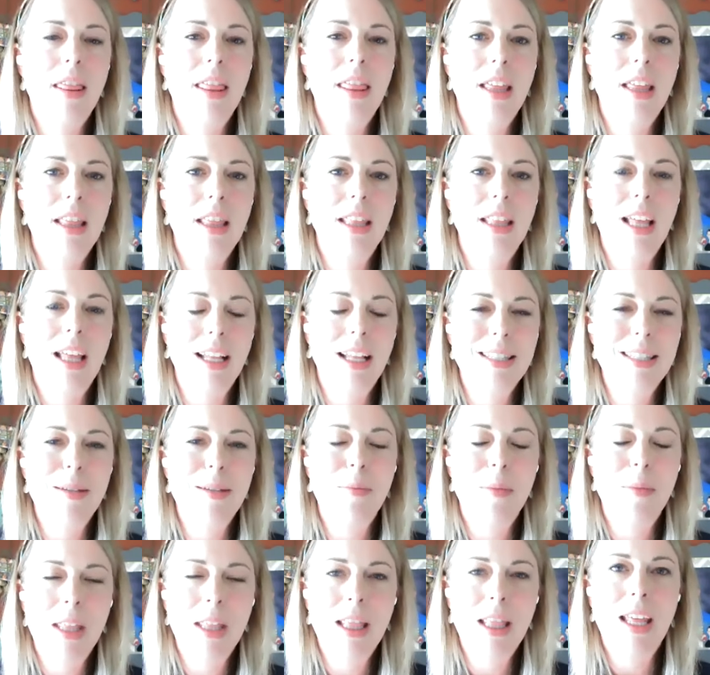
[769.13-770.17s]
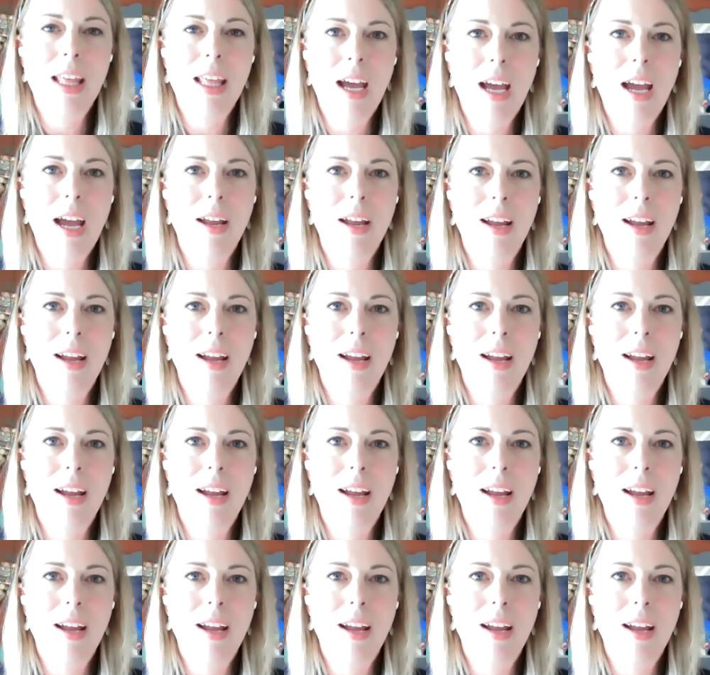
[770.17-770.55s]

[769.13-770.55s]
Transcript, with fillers: I think that that's something that